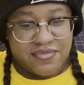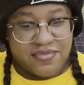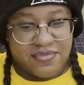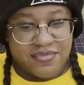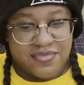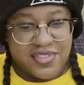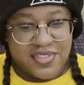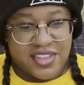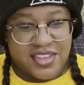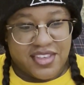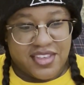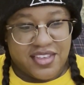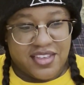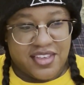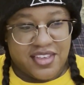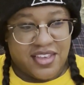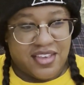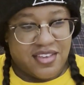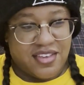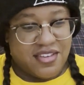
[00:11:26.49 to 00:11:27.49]

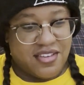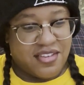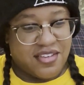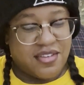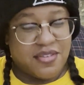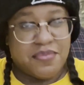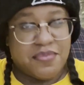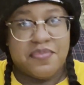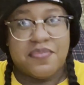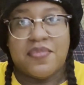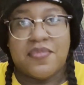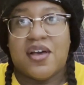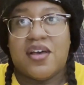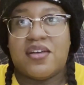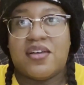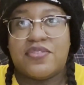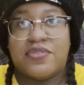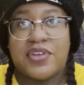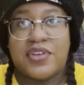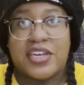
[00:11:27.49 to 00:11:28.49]
the
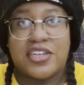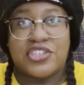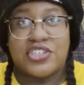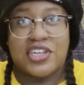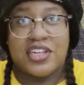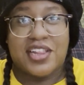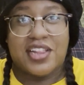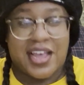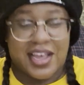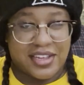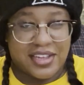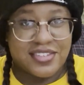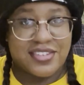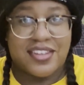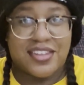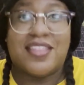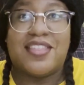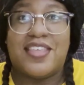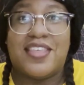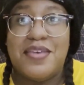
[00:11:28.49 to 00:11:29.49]
vanishing glass,
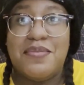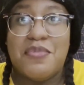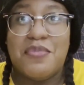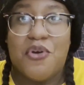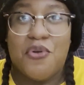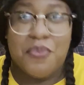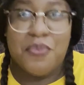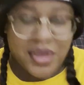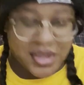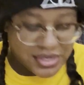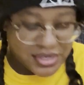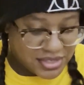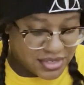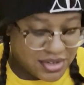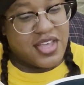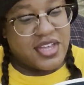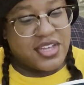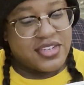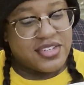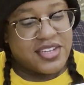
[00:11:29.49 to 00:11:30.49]
the moment.
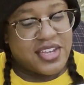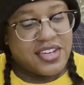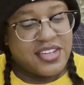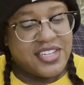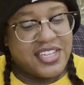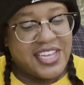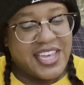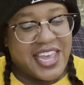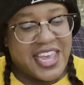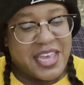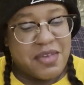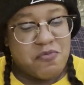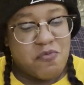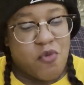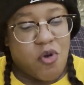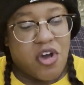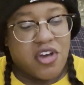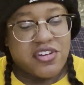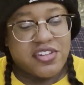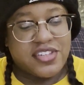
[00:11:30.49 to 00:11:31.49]
Dudley came
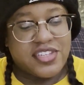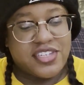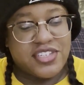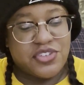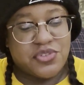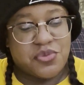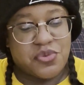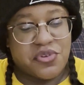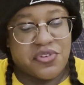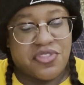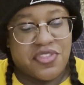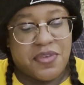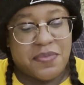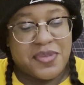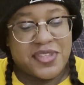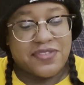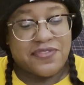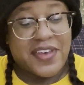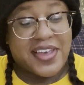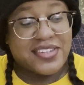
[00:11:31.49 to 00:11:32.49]
waddling toward them
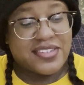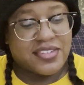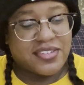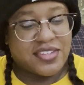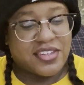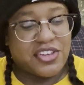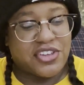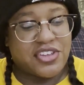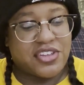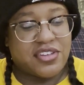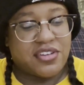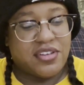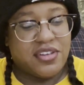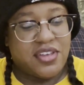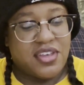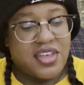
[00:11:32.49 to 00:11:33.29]
as fast as he could.